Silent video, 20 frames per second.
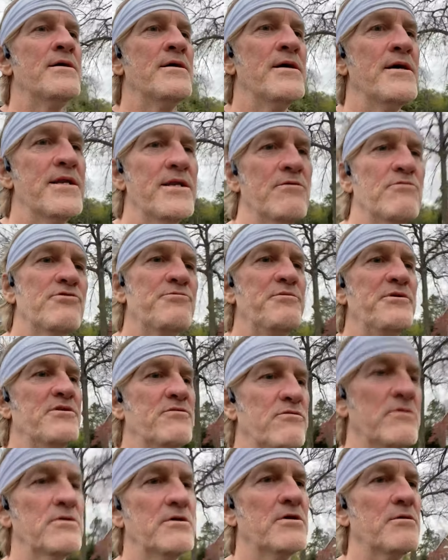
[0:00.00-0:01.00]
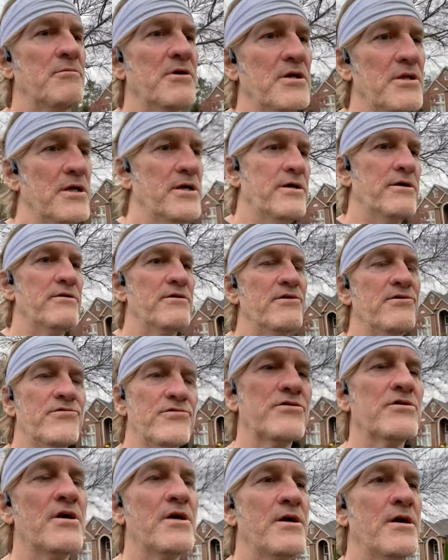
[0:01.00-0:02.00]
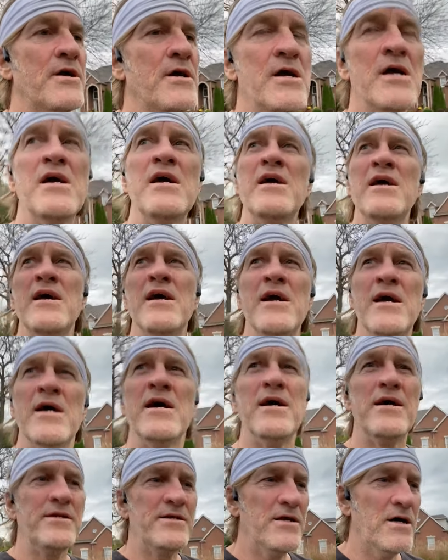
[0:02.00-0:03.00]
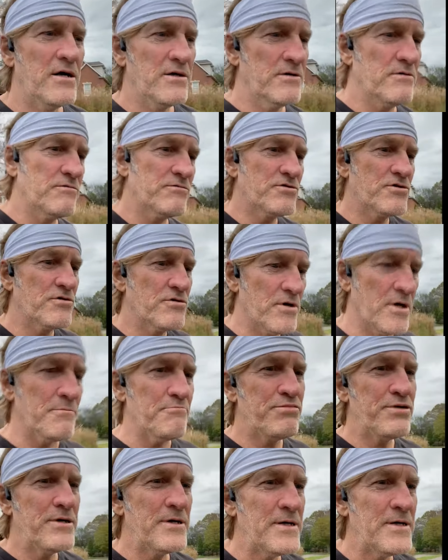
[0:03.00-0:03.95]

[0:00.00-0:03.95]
and it was between Kamala Harris and Donald Trump.